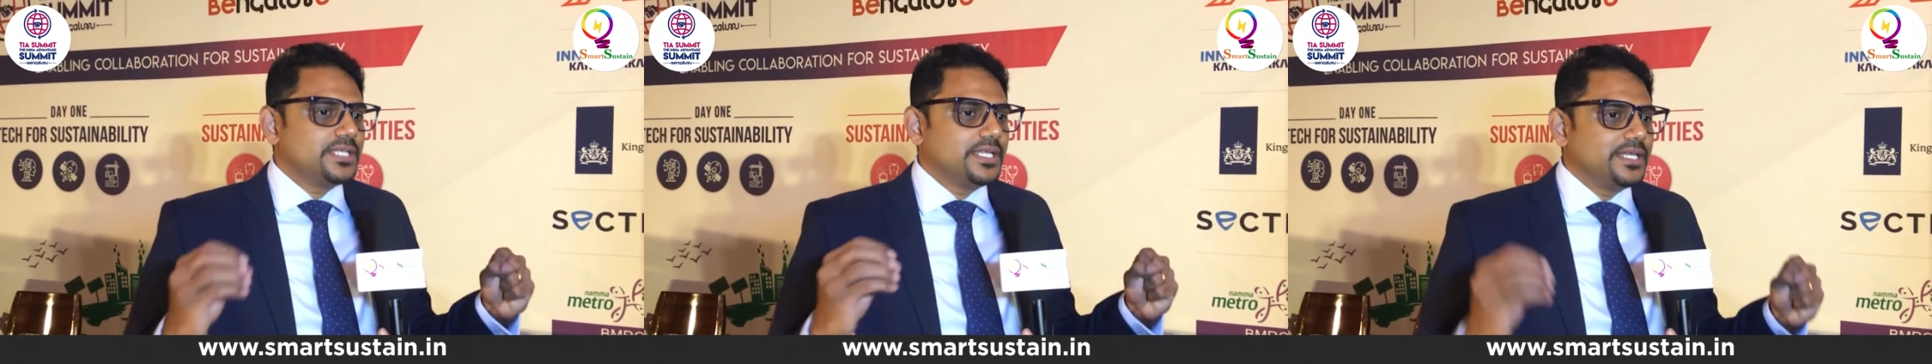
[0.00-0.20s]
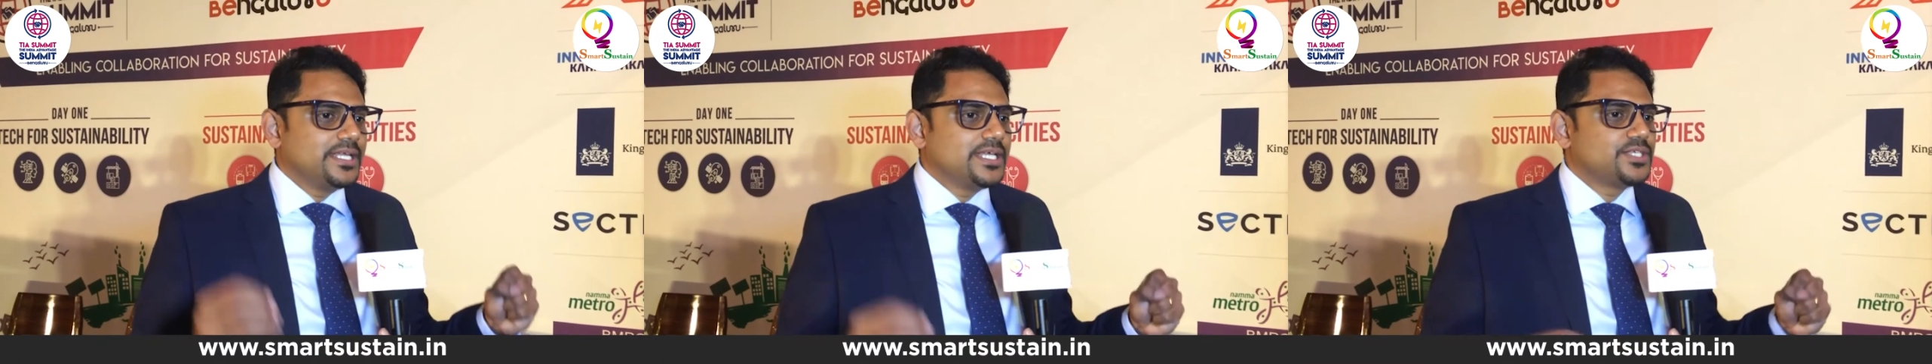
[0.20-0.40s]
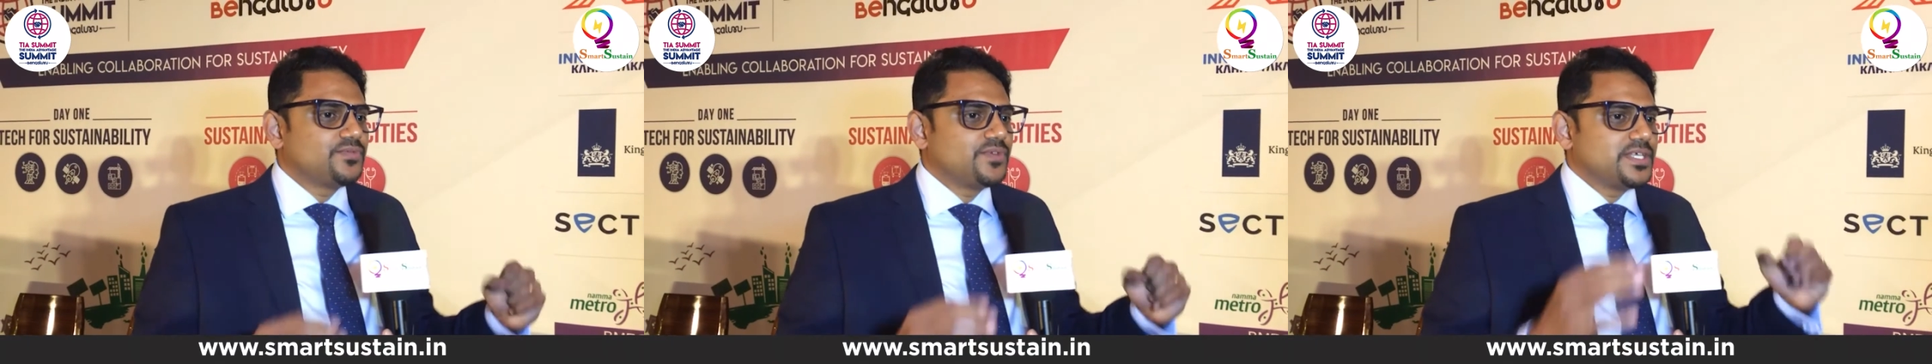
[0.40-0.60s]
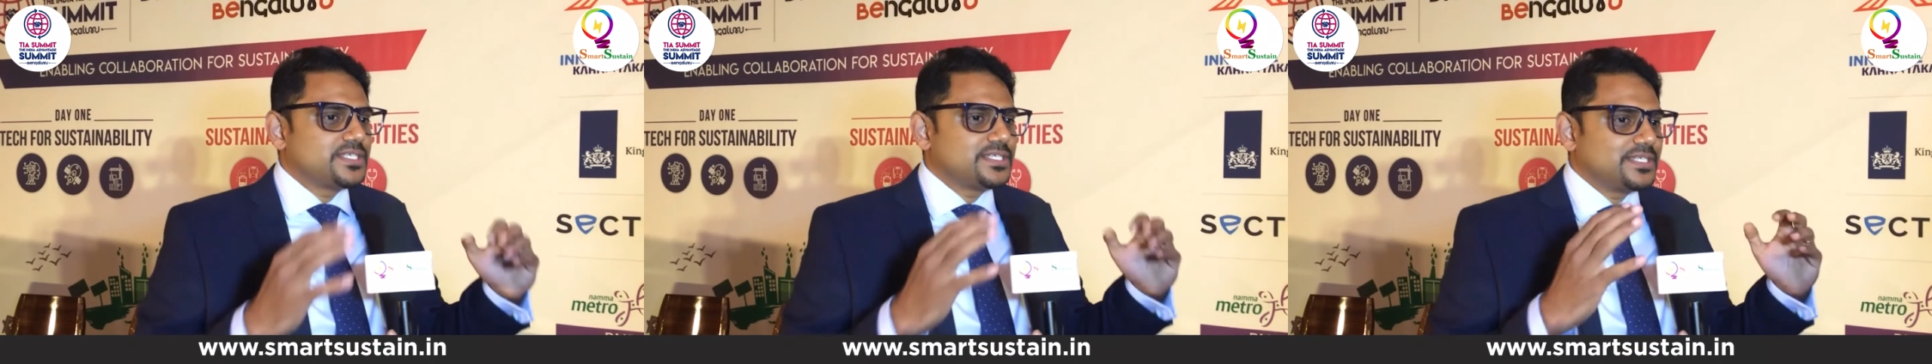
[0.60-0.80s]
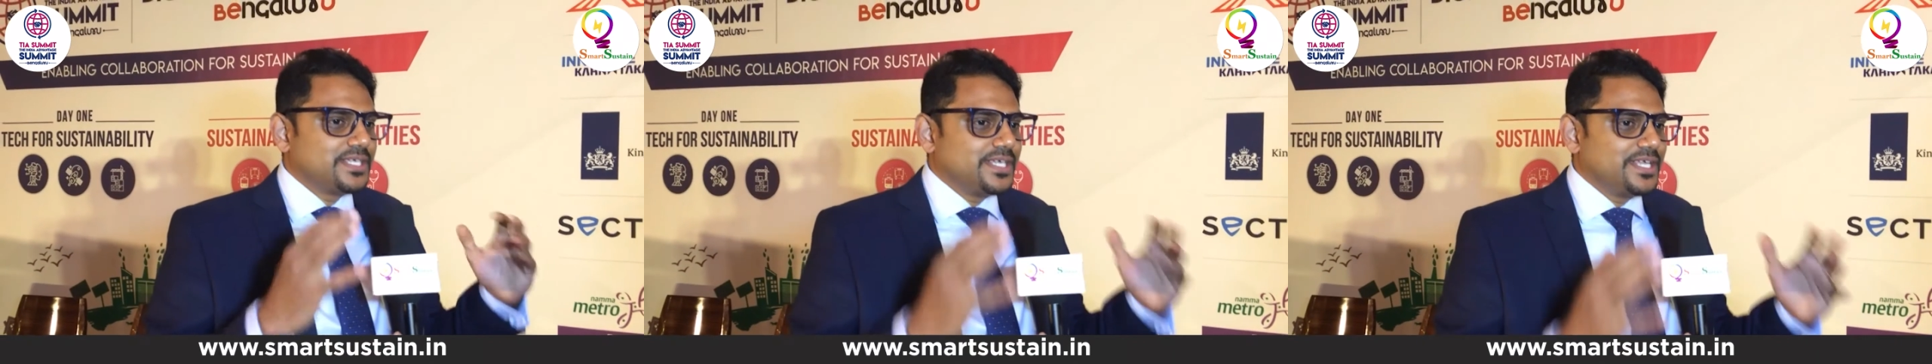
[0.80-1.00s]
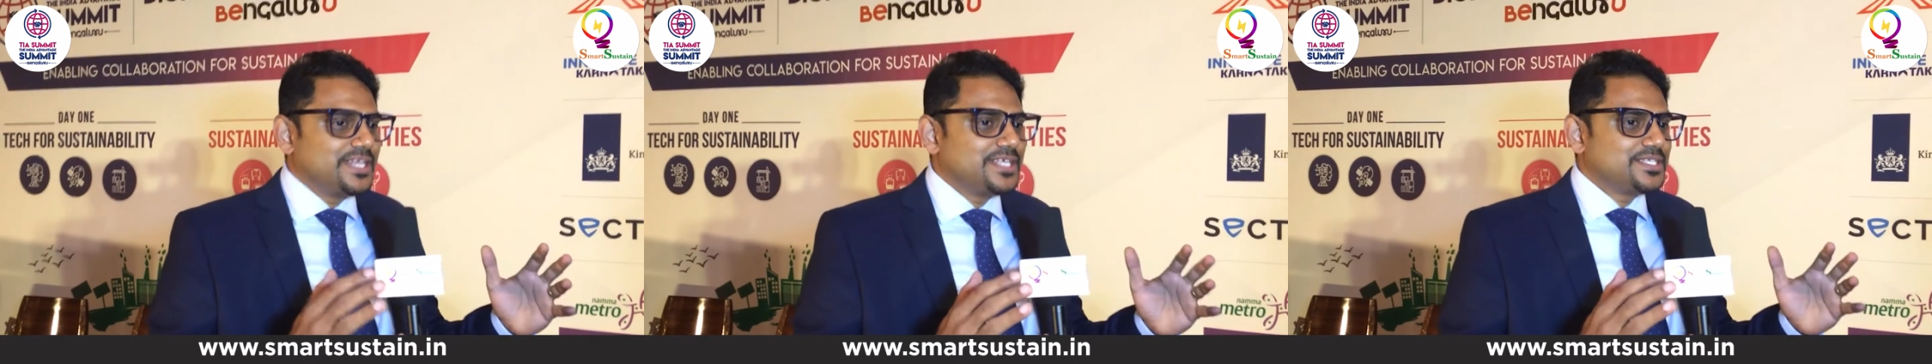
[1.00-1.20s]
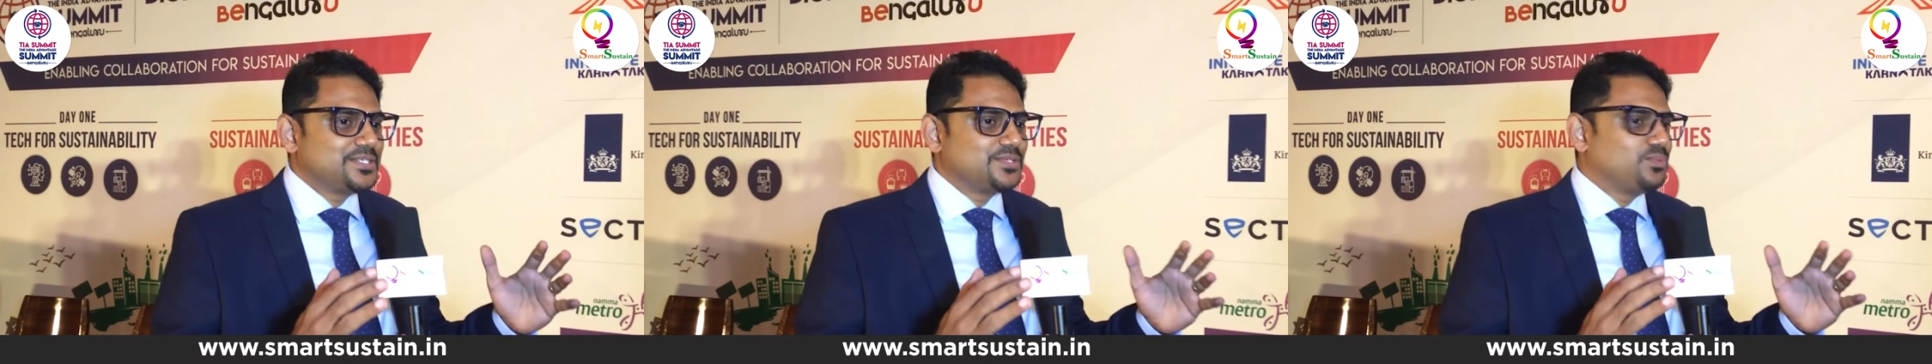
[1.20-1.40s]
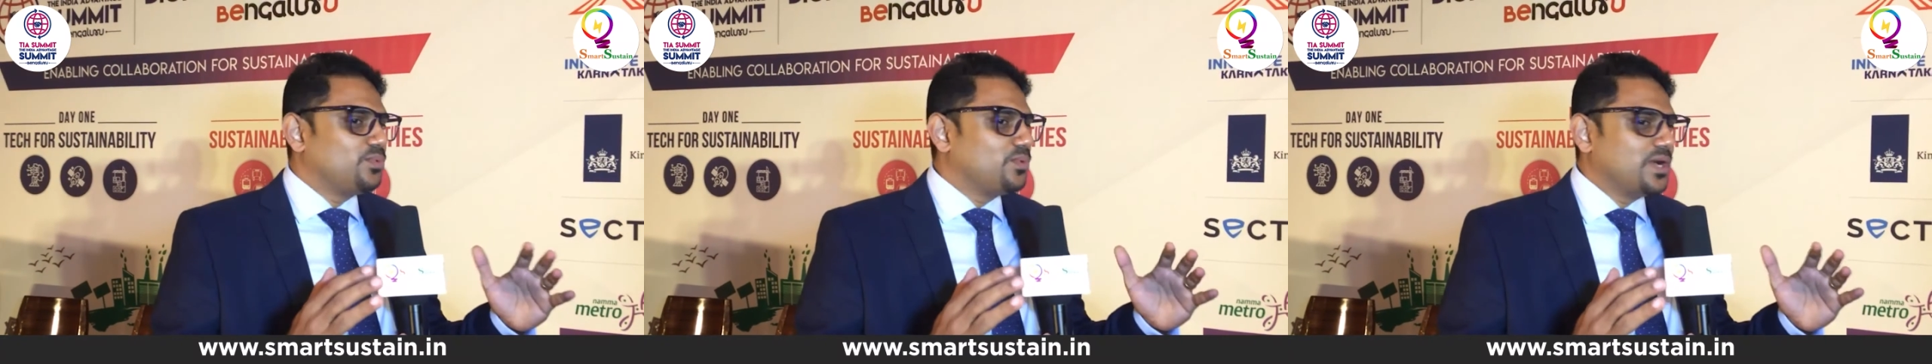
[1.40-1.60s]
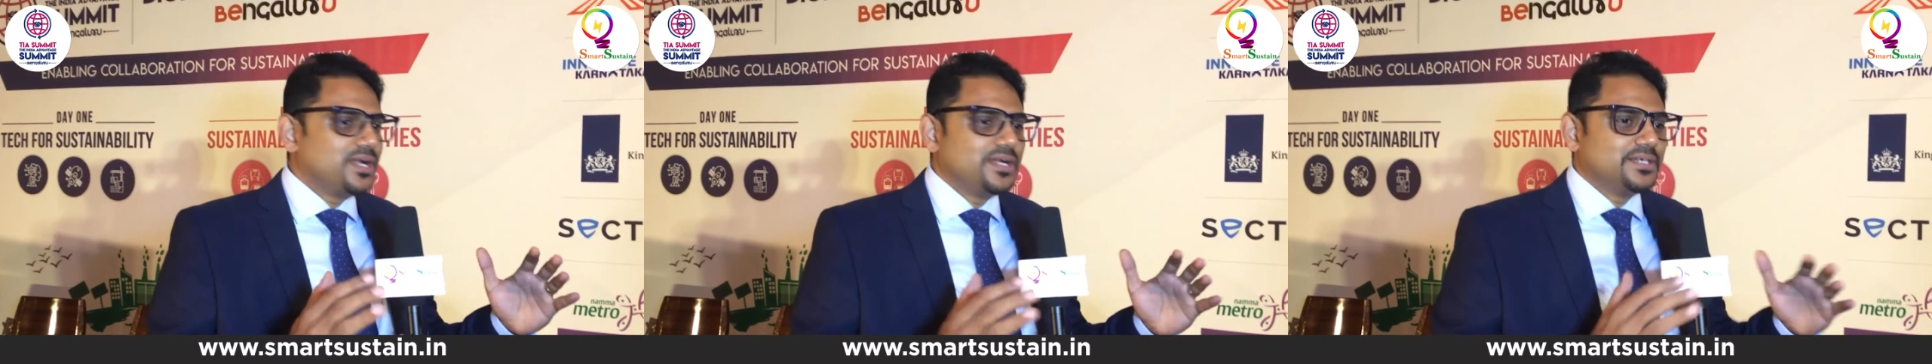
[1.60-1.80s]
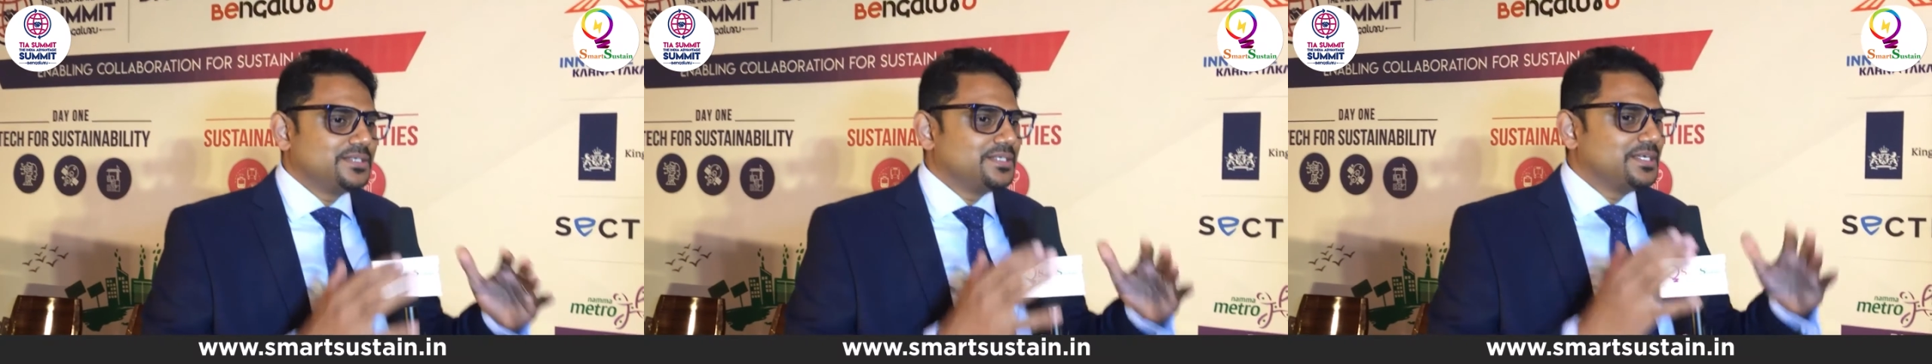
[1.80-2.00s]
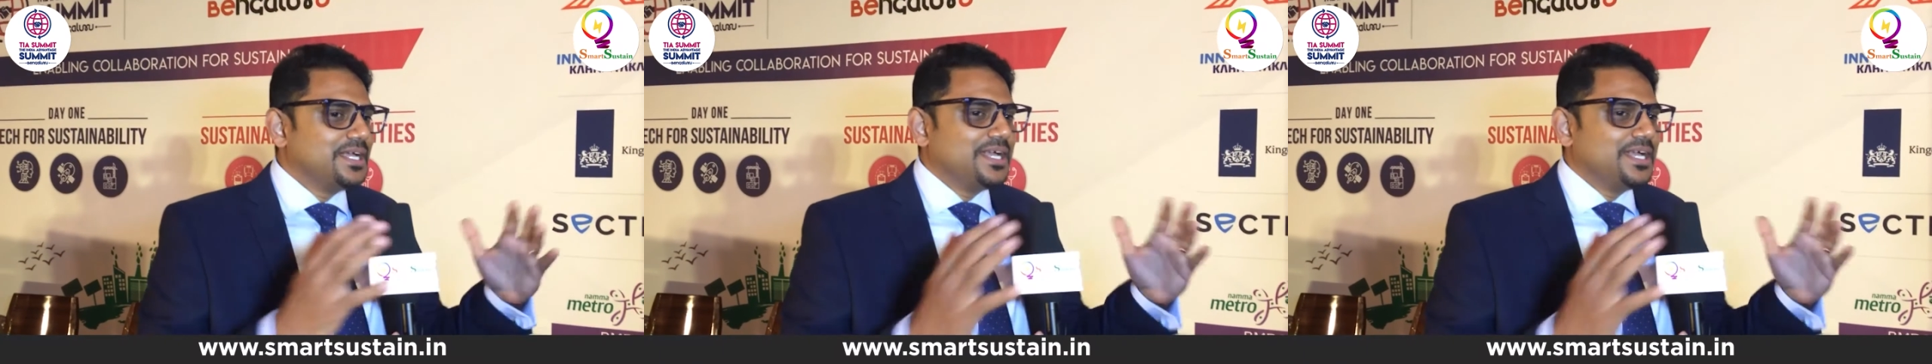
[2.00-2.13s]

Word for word: India's first Guinness World